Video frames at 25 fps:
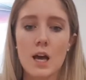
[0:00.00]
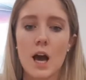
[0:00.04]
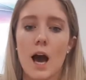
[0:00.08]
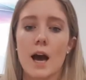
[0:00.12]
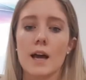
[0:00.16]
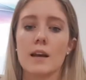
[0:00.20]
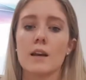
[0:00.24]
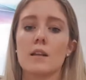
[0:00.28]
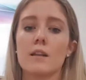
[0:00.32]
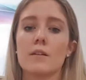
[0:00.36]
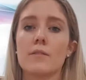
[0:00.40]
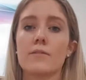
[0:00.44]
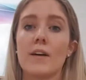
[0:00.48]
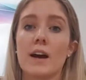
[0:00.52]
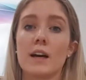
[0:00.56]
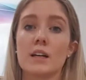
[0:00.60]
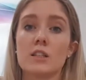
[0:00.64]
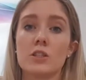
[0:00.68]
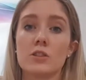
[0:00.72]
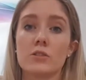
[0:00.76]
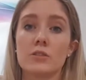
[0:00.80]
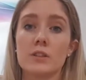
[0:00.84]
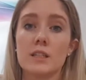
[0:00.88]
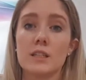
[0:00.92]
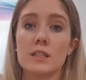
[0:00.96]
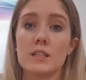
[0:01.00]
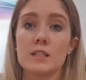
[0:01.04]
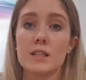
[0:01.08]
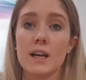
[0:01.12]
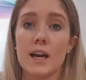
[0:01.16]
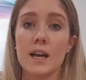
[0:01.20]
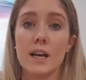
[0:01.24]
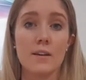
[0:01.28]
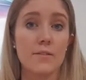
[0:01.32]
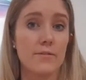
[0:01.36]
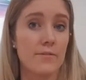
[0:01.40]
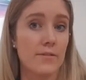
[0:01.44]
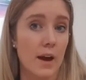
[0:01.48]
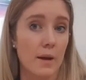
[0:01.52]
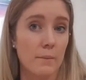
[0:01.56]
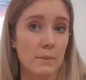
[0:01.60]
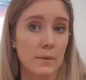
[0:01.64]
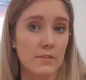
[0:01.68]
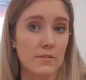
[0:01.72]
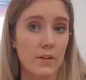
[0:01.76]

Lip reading: Another factor is any family